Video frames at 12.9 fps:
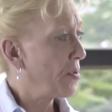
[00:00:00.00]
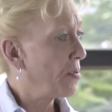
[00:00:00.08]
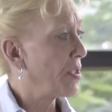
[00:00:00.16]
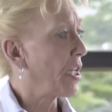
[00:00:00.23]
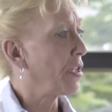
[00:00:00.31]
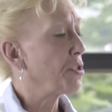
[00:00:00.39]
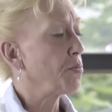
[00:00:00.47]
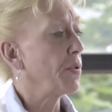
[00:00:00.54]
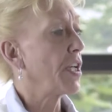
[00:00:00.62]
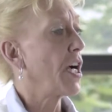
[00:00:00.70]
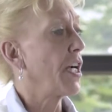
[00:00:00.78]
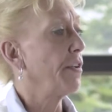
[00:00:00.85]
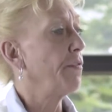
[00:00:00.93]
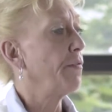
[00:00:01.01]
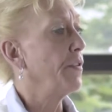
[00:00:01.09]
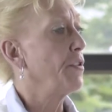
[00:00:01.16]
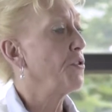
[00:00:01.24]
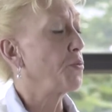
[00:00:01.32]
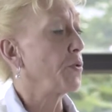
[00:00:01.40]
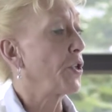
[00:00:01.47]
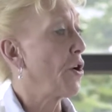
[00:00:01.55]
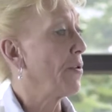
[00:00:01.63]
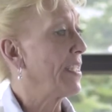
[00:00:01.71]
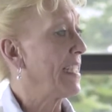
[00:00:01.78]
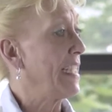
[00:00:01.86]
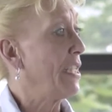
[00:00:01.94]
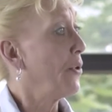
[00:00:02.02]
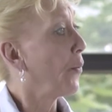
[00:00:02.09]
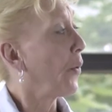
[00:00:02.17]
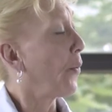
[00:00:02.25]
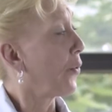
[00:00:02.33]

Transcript: Tell us what kind of foods we're going to eat, what